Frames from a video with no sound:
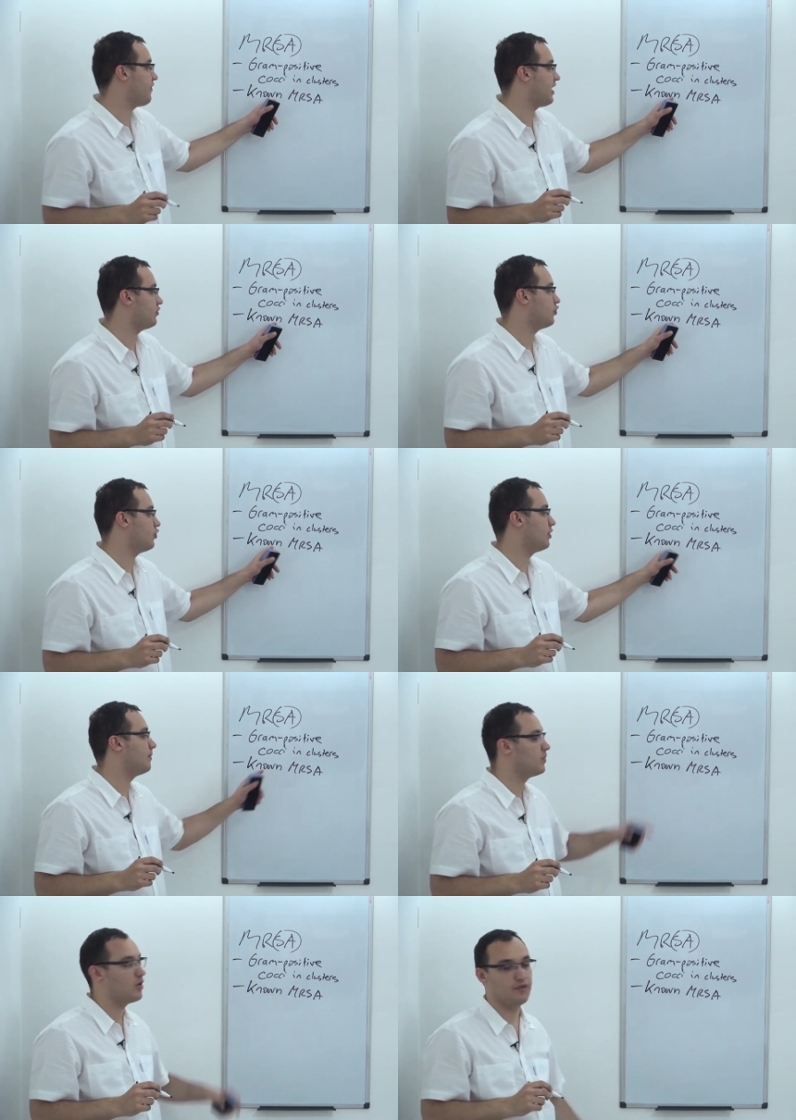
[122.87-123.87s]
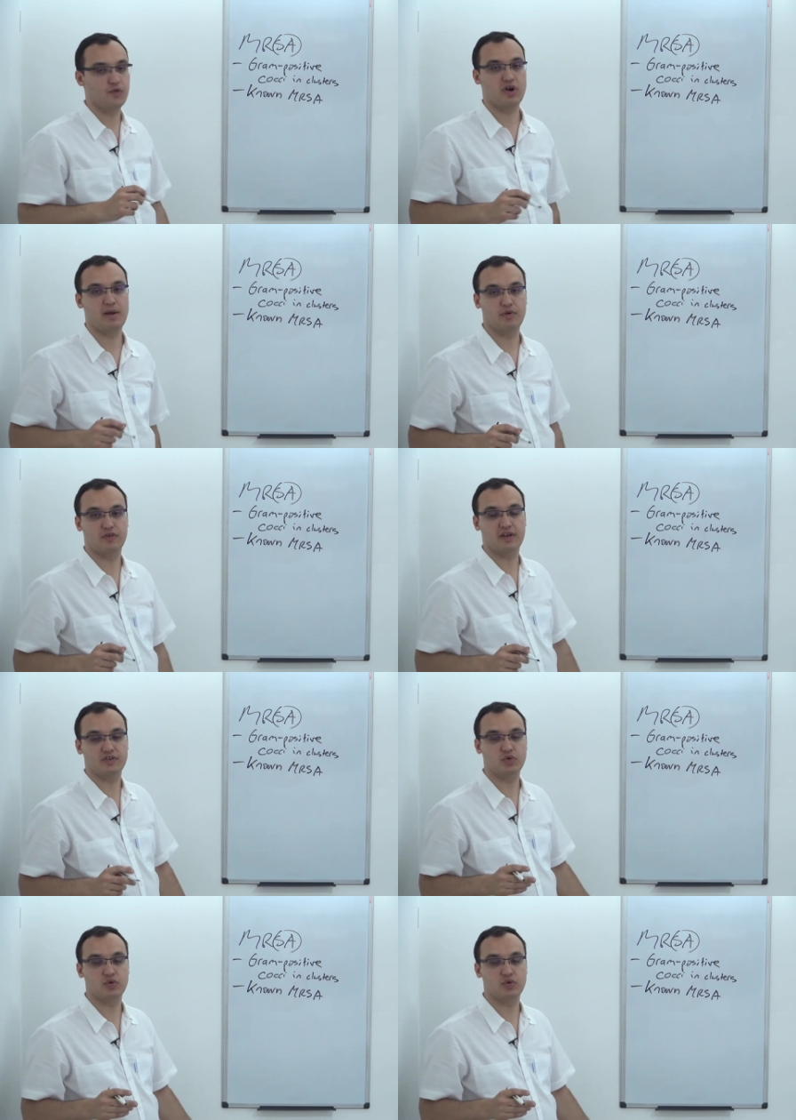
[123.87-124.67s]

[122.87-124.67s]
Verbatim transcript: factor for MRSA.